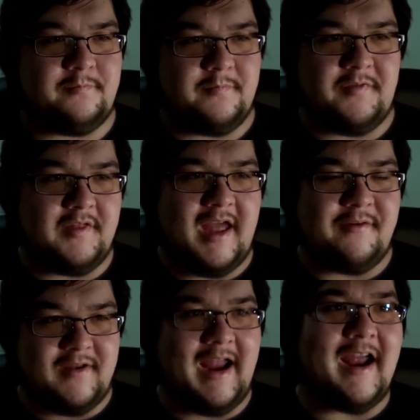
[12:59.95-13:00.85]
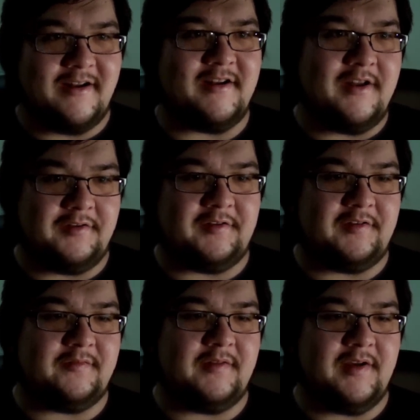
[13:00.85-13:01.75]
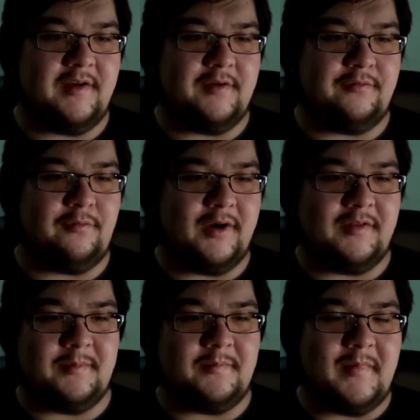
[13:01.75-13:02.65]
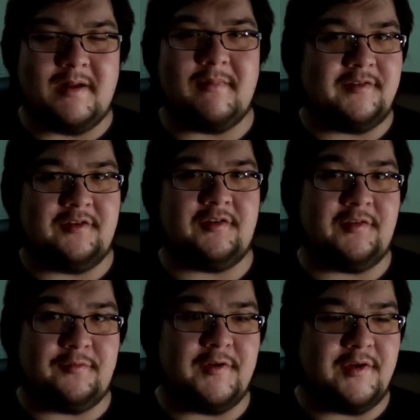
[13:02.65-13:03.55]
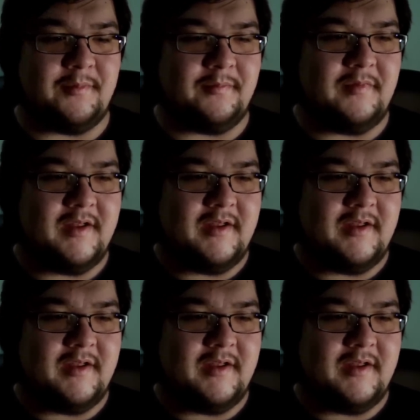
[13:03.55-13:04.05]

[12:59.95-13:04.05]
the heavy-handedness of one of the main messages of the film